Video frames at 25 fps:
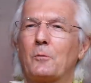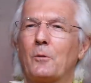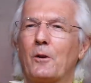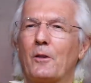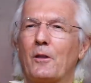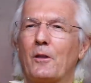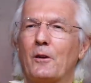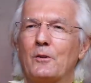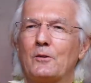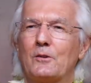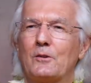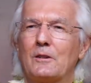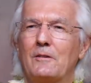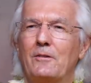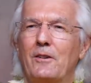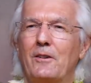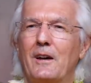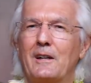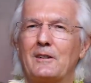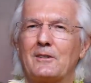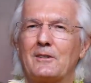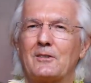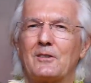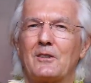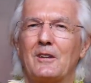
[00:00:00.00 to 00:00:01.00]
where those
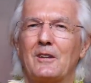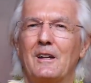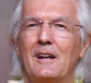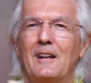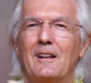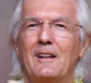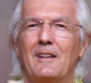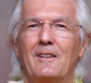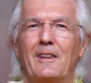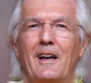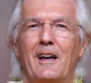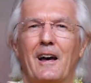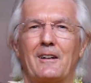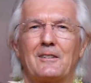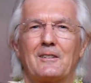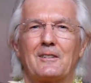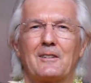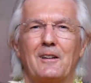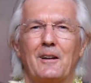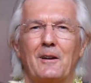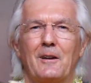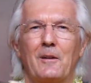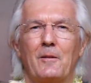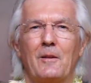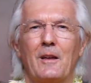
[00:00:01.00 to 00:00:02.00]
events
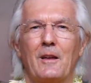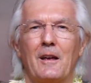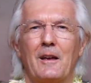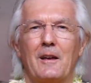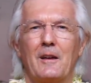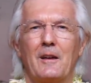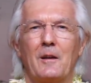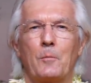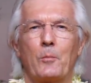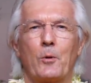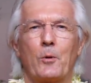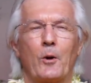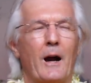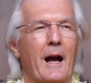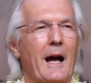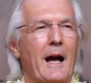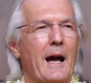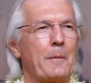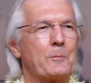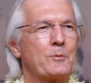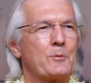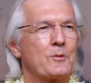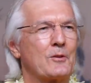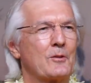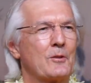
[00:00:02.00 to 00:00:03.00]
that uh,
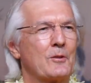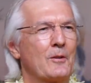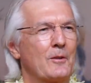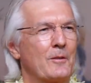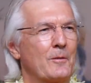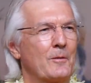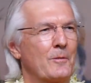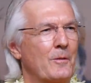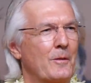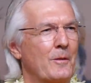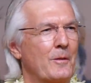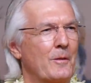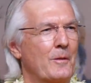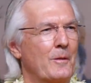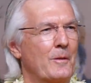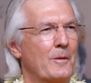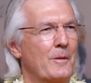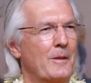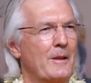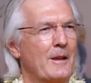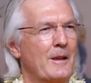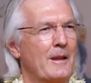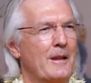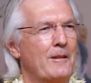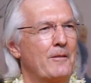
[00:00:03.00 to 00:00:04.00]
perhaps
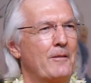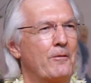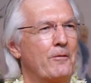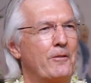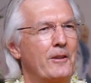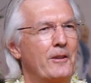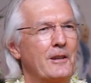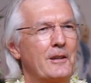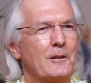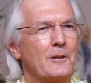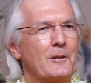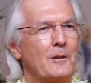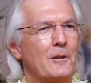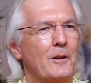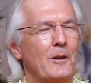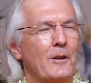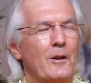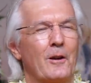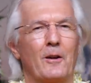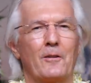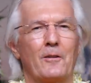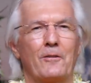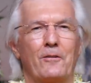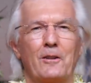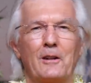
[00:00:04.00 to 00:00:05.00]

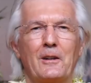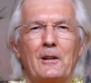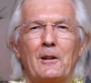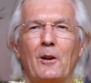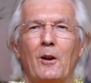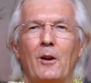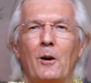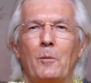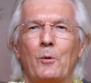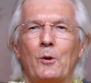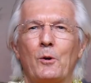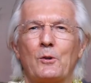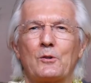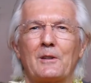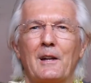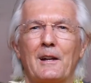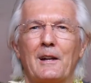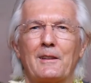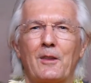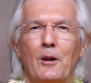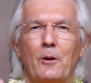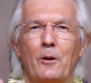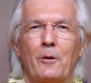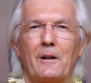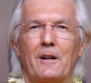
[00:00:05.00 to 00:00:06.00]
Feel, feel almost
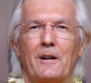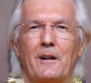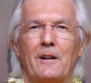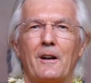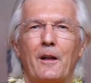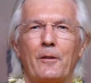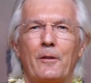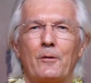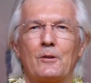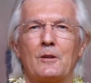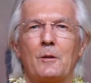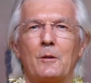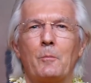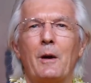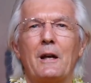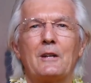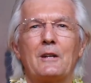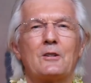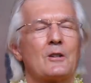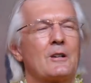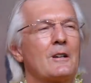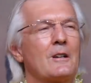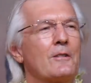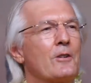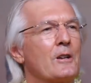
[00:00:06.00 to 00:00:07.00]
like they're in another
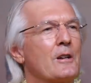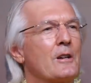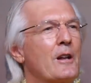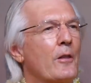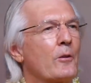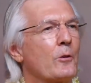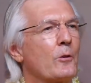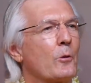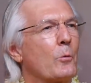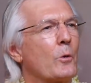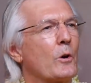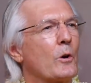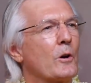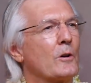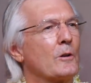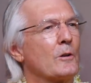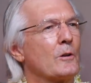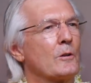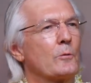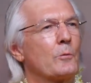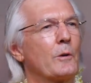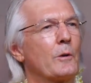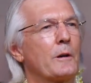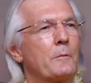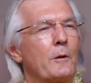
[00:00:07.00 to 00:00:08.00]
dimension of another
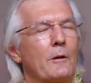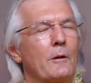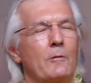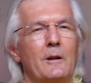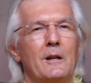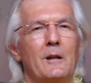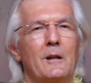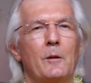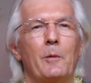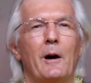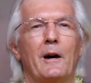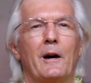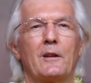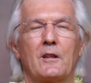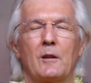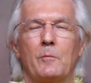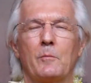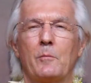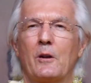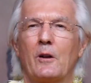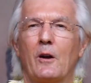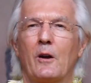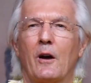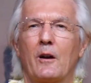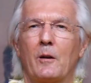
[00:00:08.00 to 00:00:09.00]
world when we read about
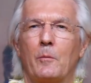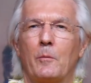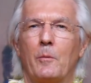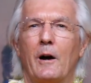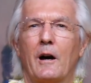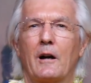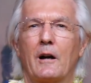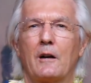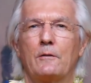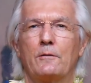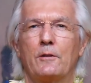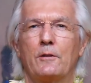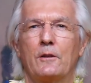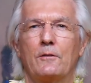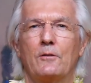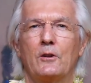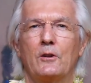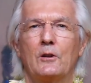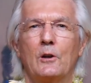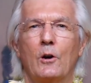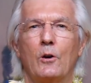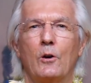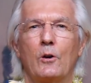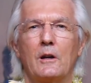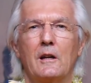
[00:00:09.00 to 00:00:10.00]
them in Autobiography of
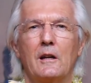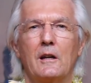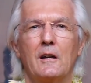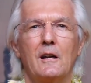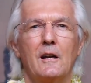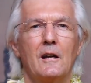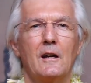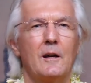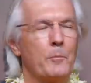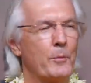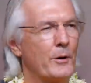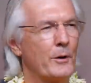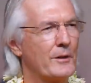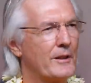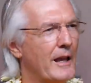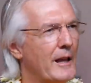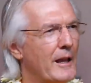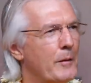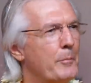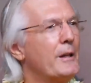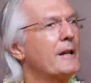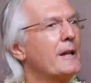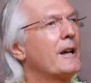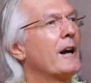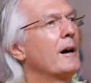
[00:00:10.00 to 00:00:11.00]
a Yogi. But
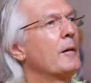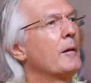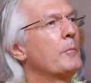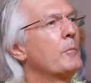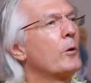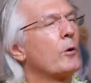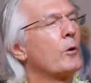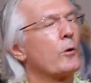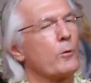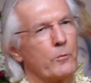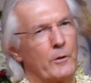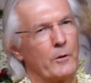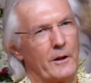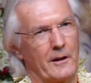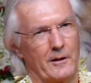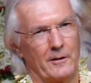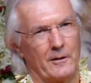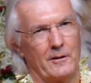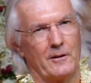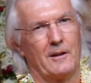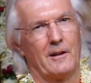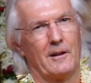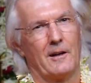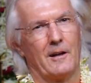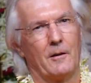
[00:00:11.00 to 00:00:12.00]
they become more
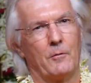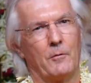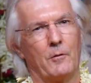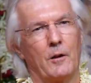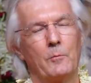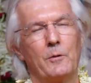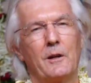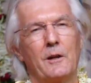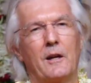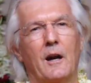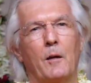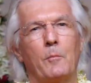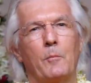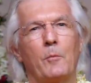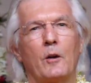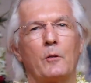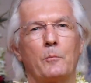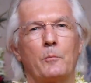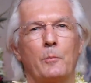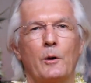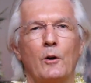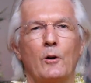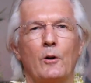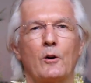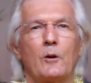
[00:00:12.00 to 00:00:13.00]
real when we come
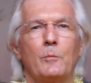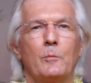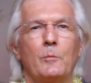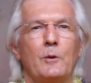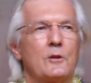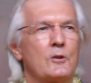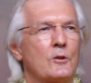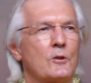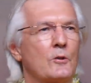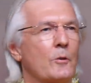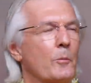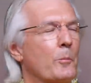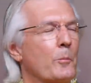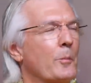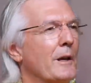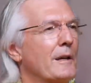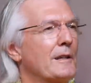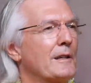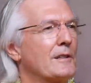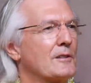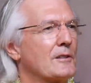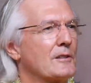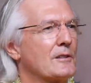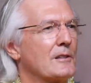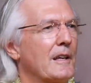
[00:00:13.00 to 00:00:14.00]
on pilgrimage to
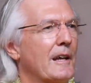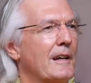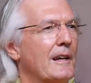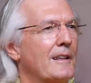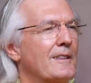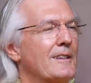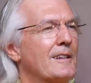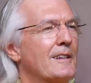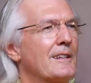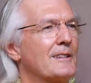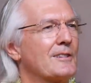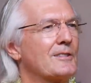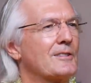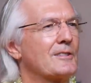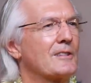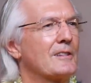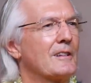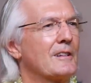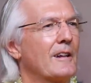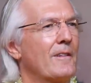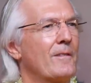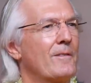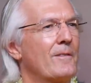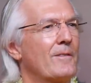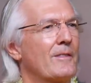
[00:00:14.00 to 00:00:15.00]
places like this.